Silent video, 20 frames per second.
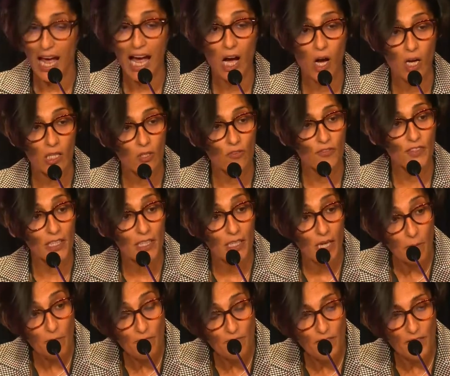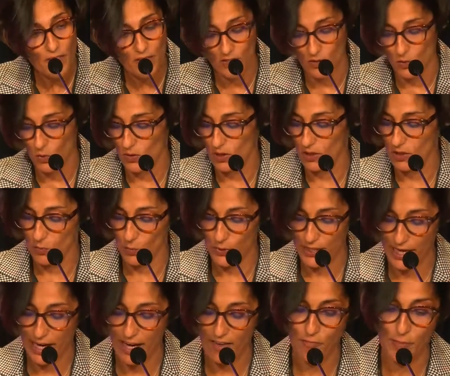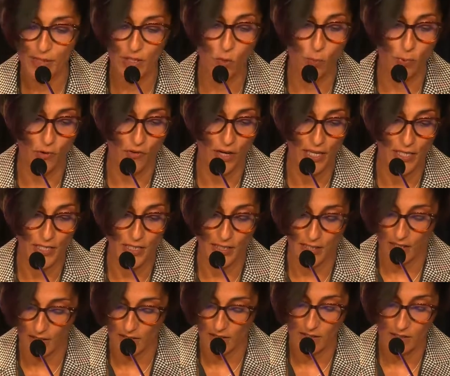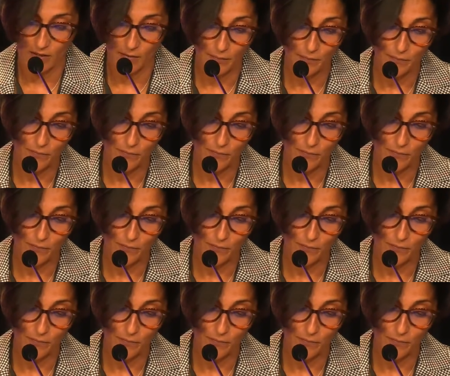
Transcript: out of the comfort zone we have been operating under.